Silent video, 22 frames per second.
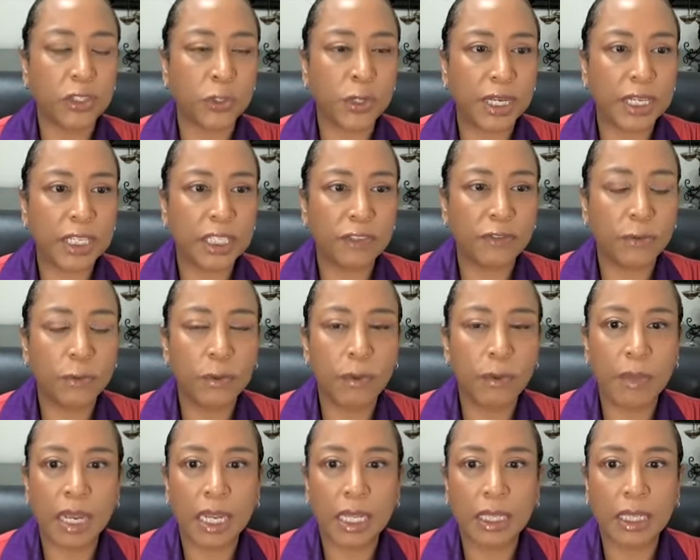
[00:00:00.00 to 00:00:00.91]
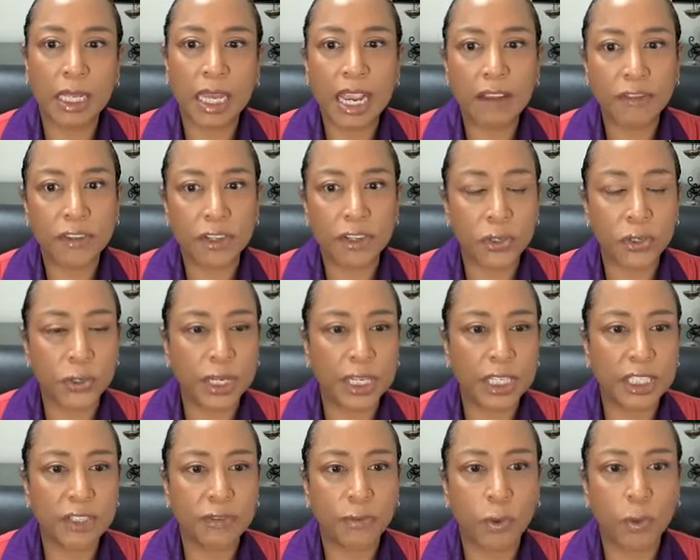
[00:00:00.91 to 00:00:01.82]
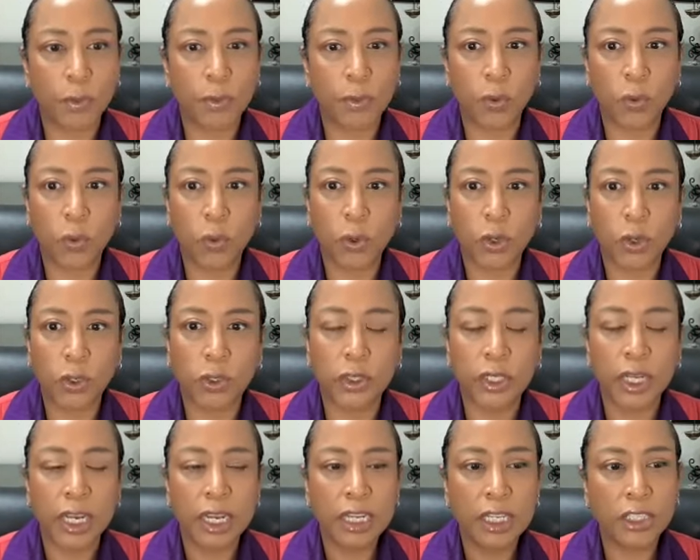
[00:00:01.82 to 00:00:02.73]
transform my life, to transform the world,